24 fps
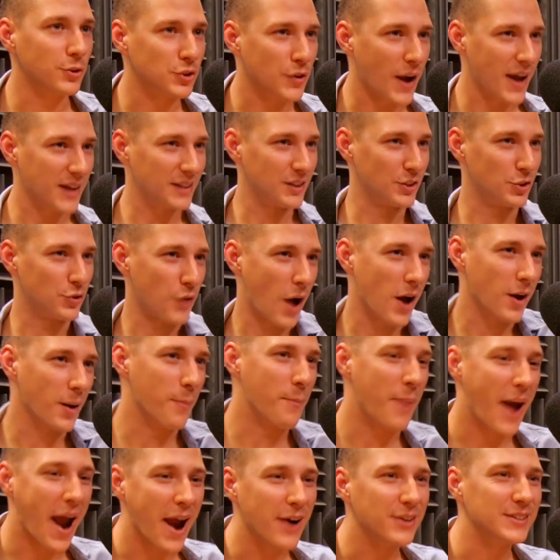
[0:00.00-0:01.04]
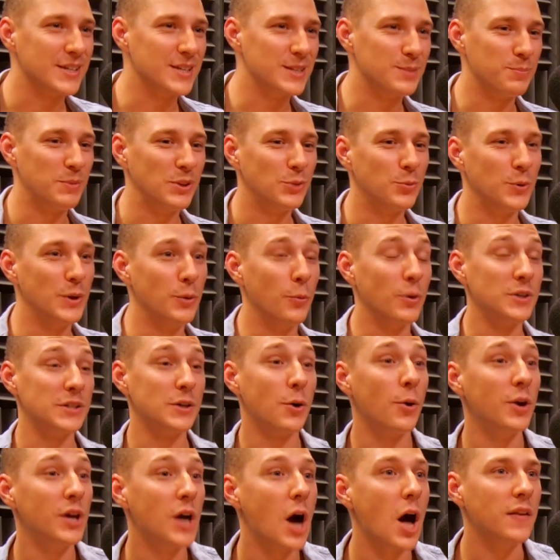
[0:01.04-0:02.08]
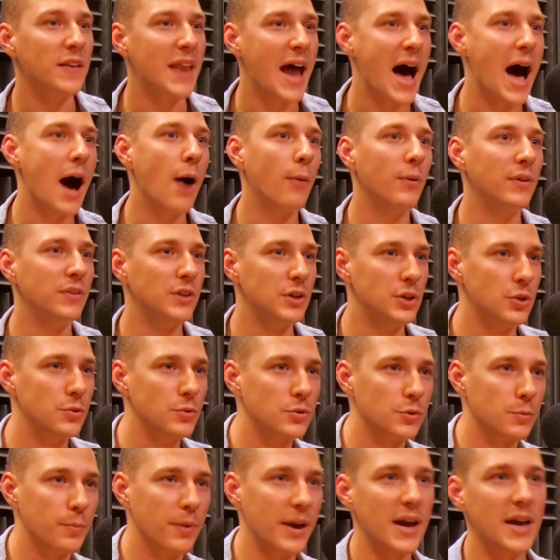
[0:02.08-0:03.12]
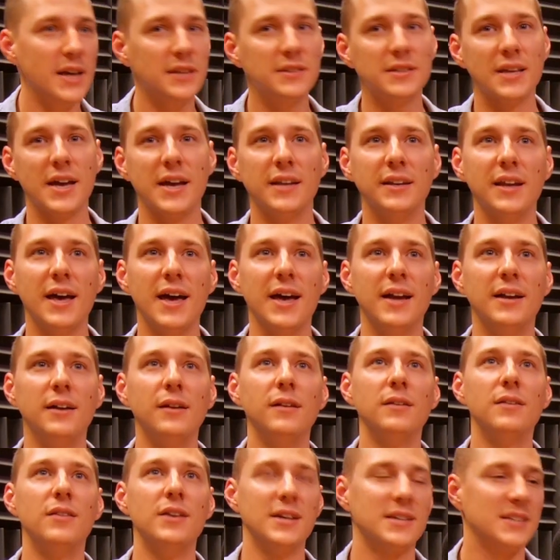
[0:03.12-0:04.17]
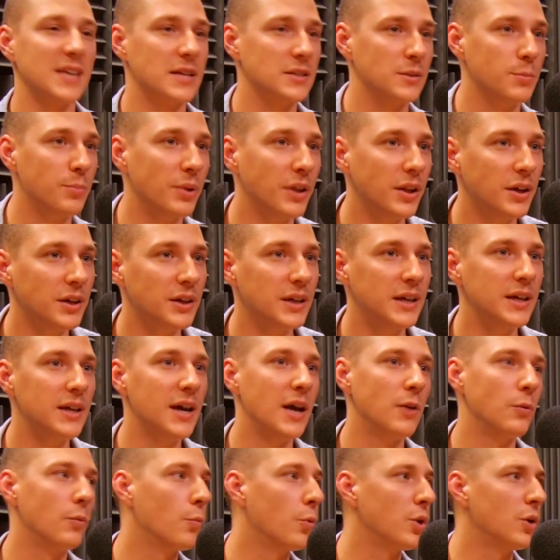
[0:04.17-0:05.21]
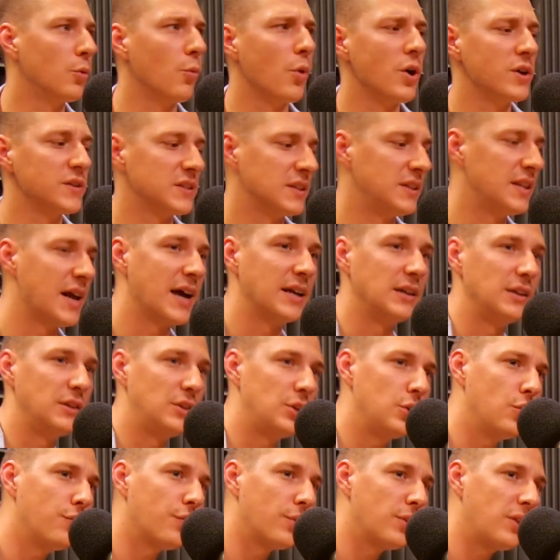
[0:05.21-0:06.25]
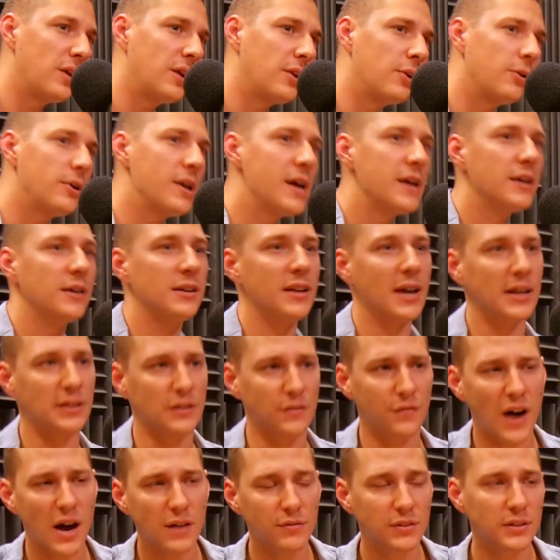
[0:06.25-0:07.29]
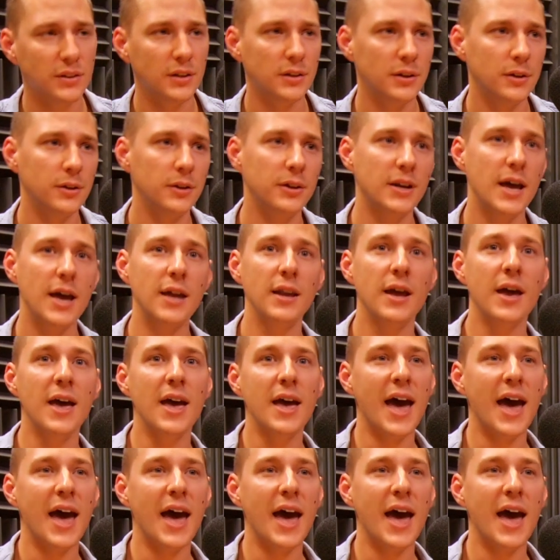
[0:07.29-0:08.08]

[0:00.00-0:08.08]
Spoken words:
trying to draw comparisons between what's going on now in the user base and the accessibility and what it was in 92 for the internet and 95 in the internet.